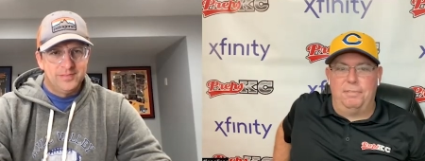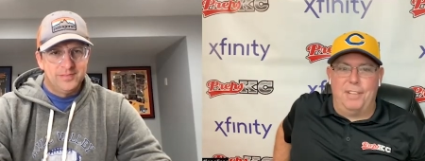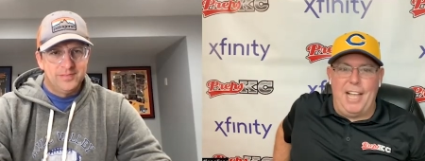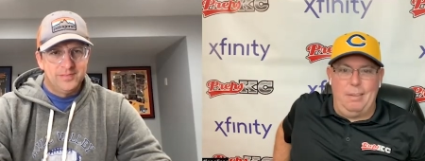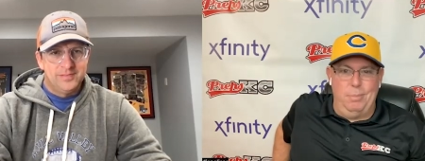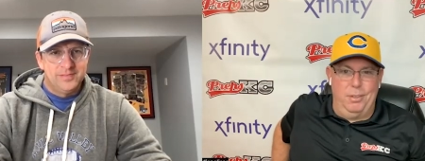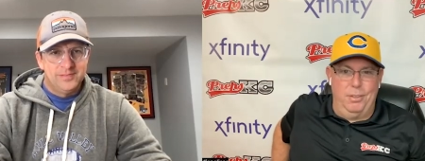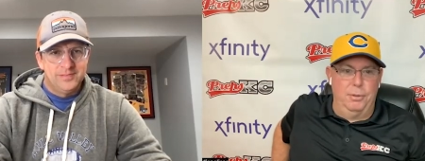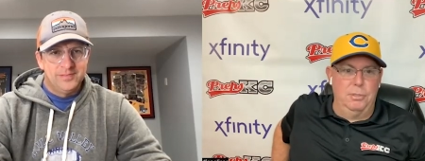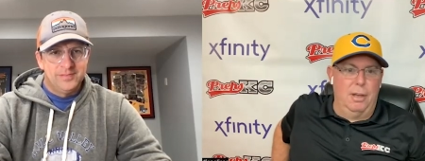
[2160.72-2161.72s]
Speaker 1: a flat bill
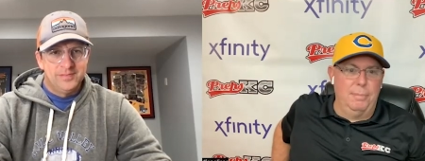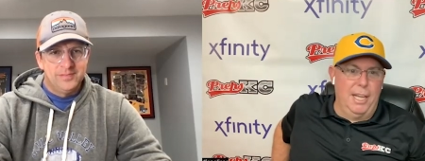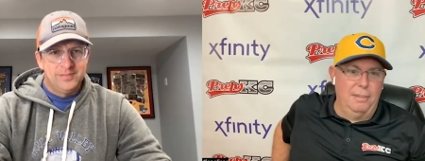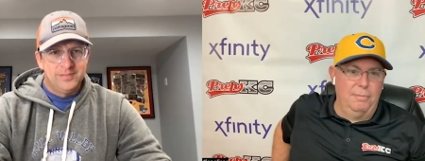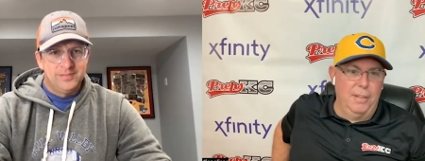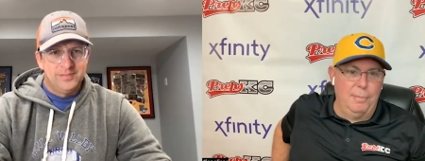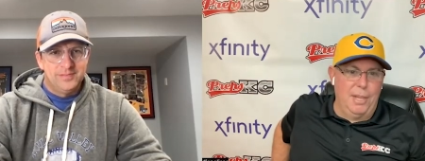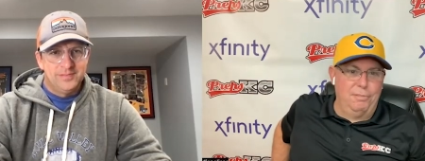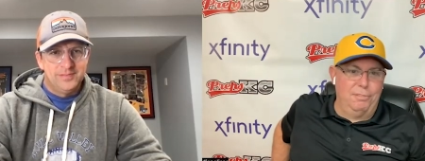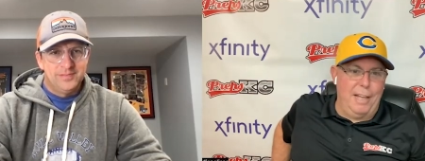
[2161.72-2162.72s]
though, so I'm not a I'm
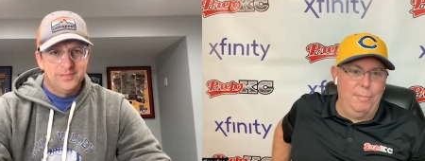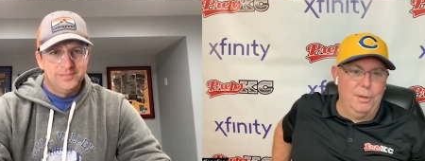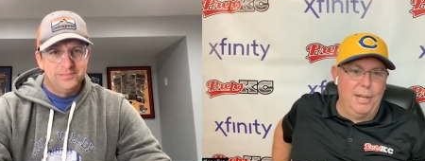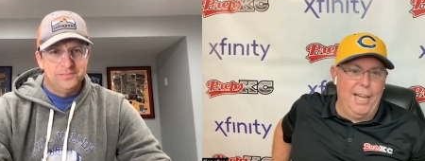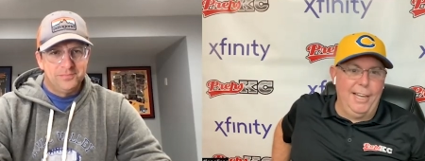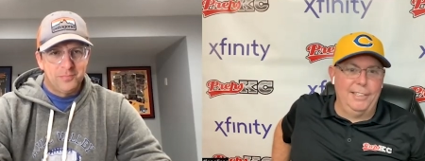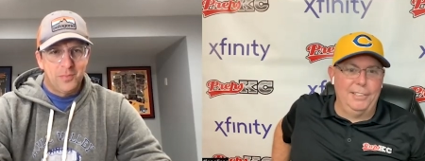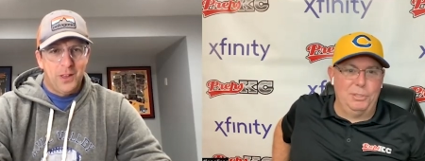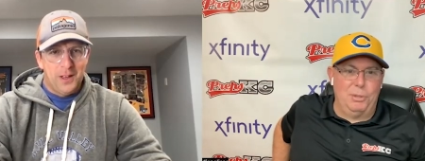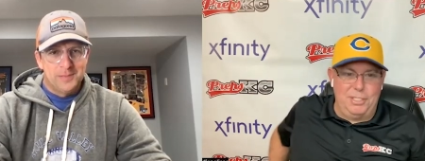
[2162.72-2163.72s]
not a flat bill guy,
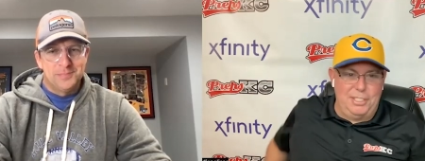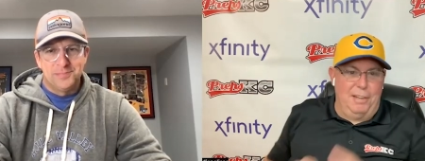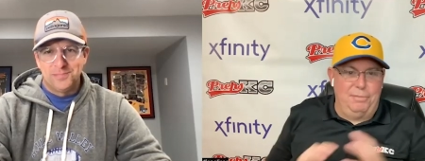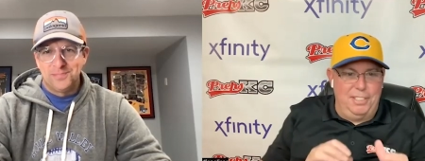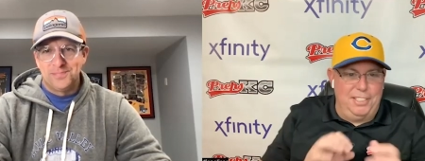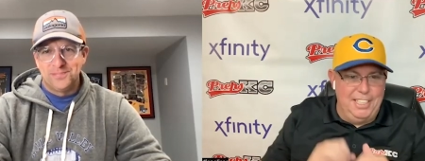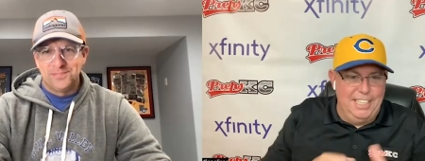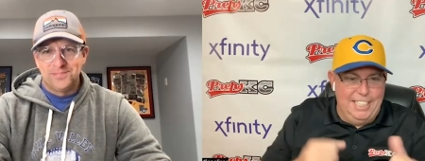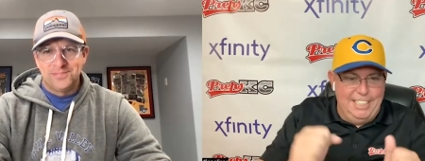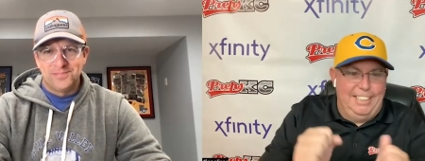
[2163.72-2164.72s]
so it's tough to
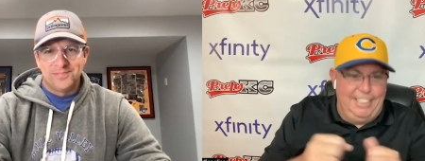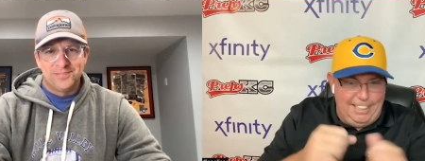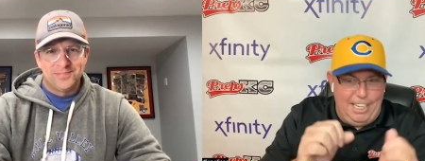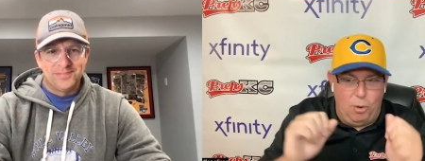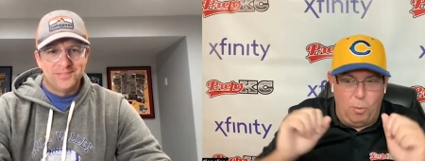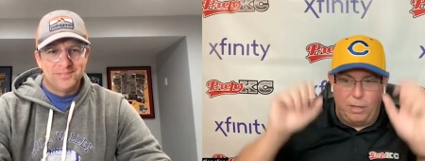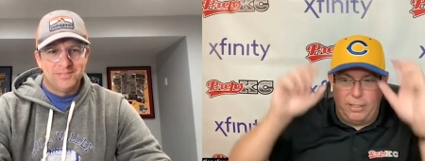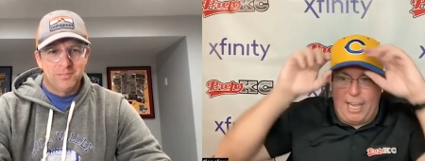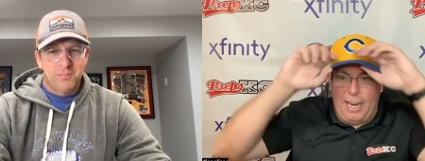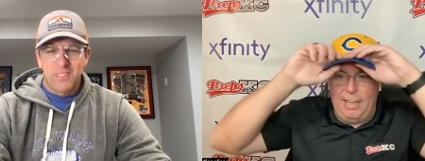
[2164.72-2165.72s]
you know work
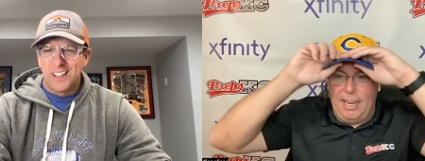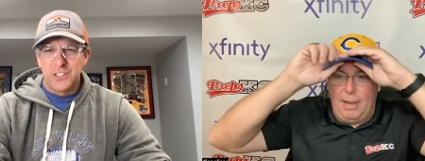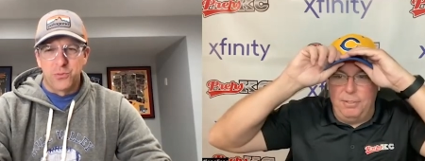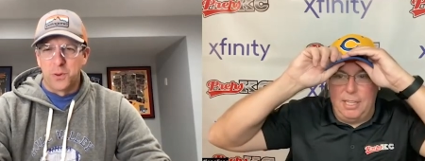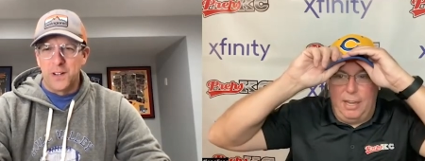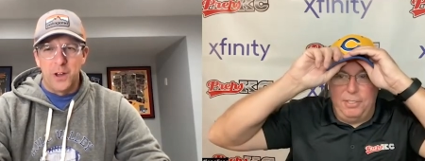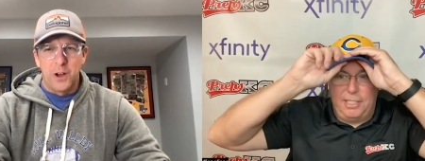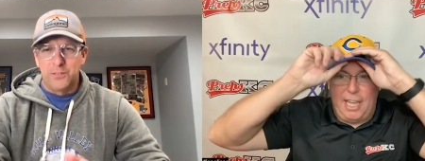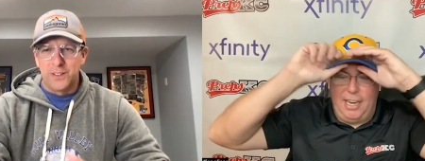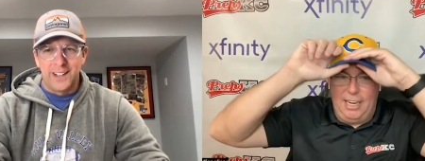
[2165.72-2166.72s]
that. I, I was, I was
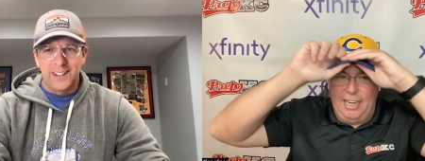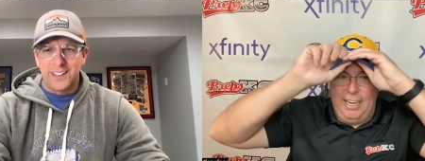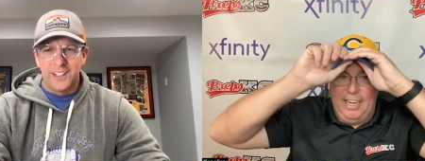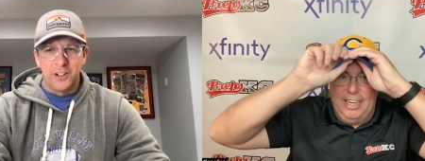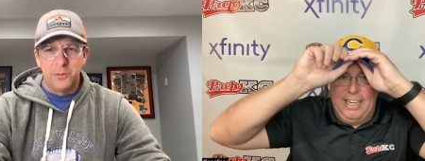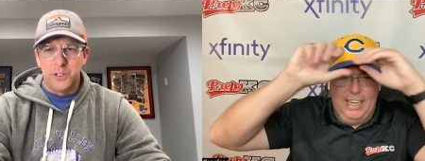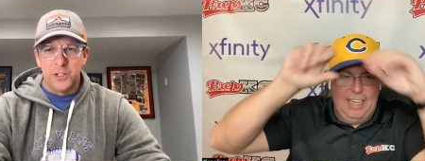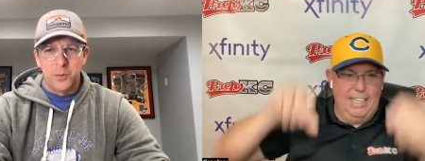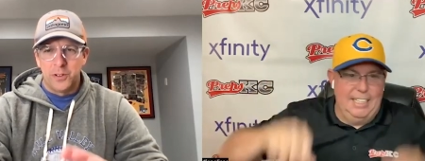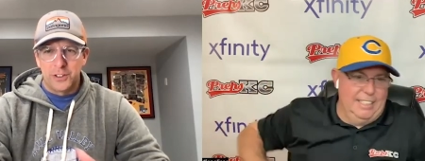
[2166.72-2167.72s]
kind of,
Speaker 2: like you know you
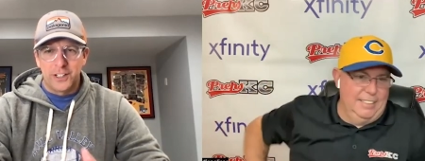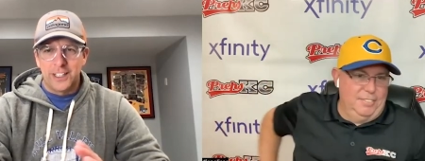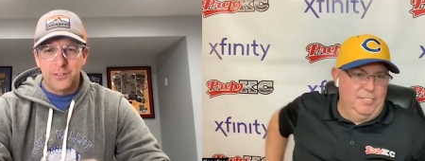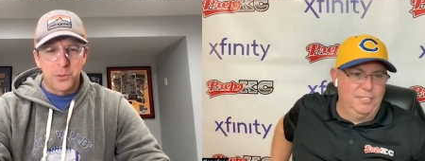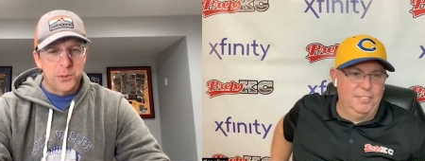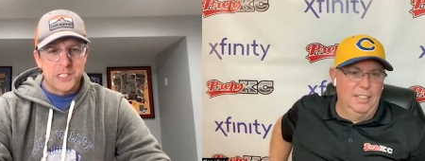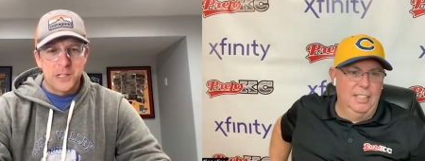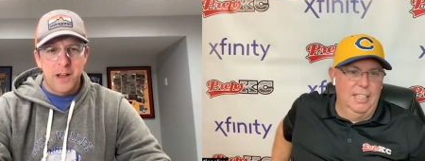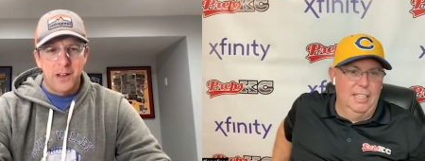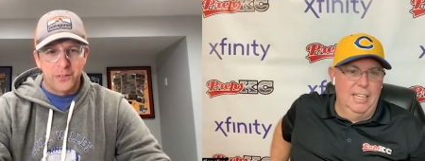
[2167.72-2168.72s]
don't want to look a gift horse in the
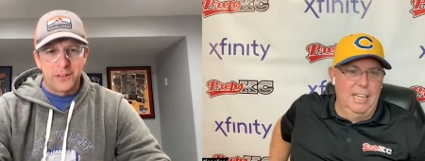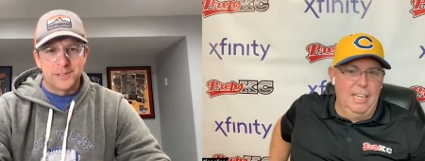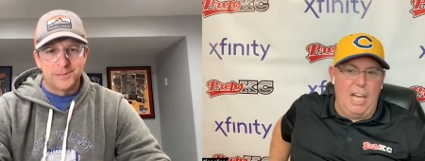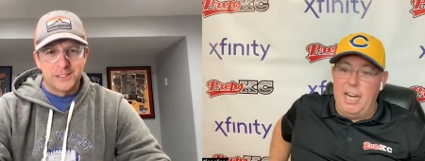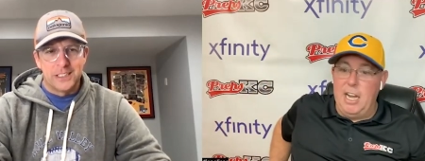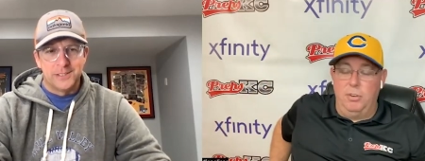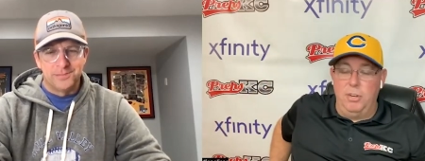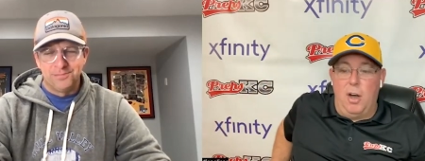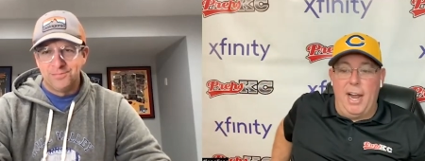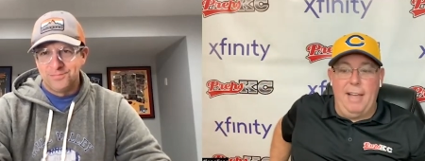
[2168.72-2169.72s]
mouth there. I
Speaker 1: know,
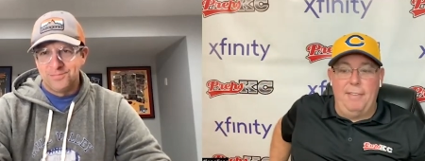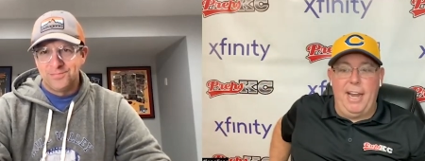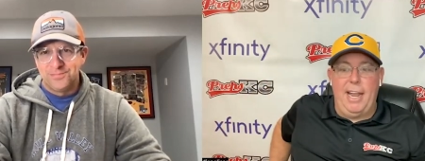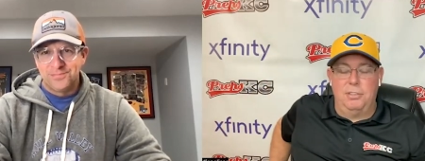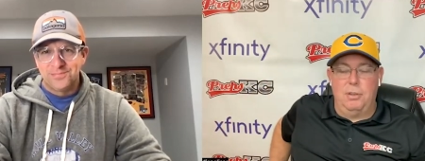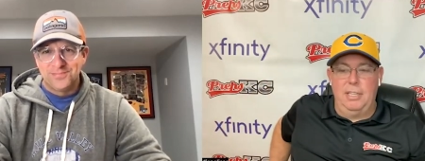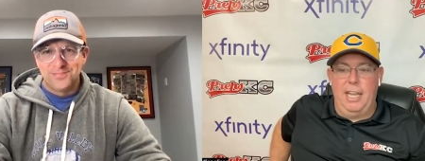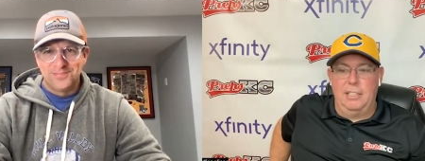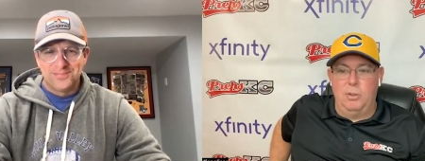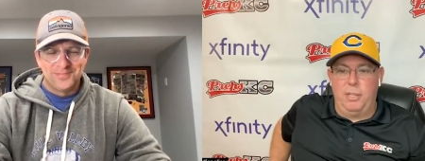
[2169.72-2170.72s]
no, I have that hat. So
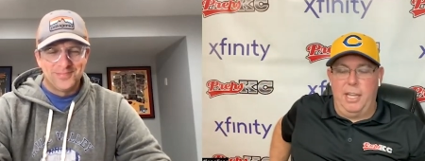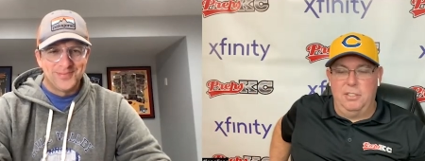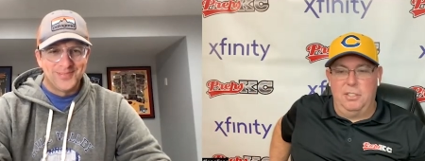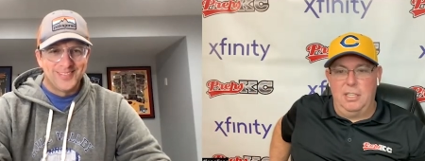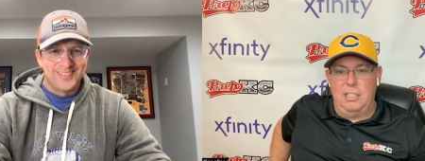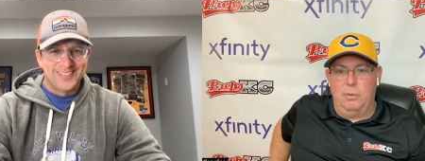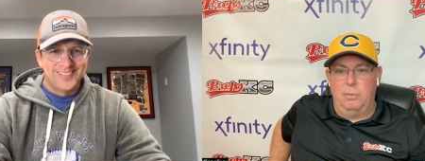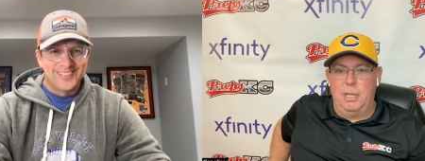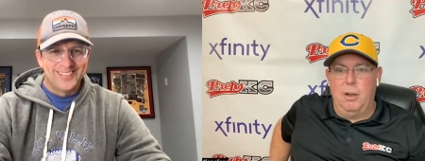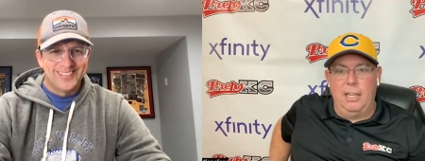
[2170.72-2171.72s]
yeah, North Kansas City's the other
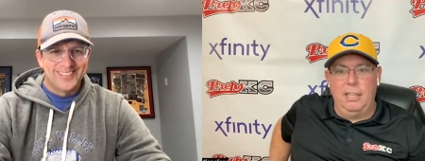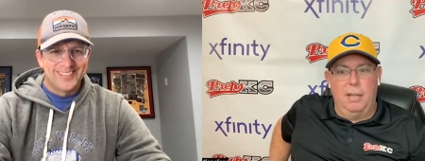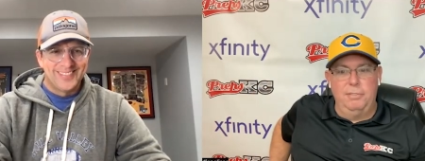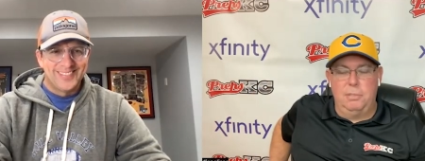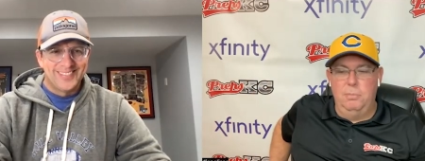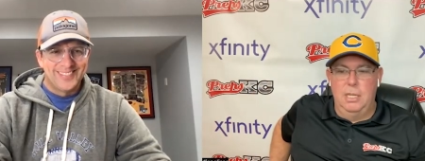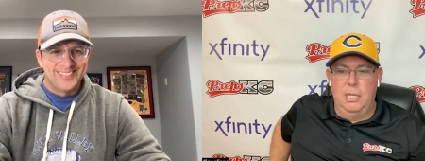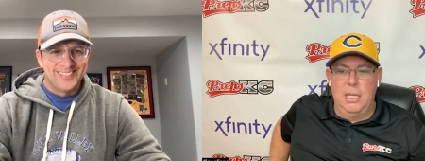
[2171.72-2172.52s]
one, but no, I'd love some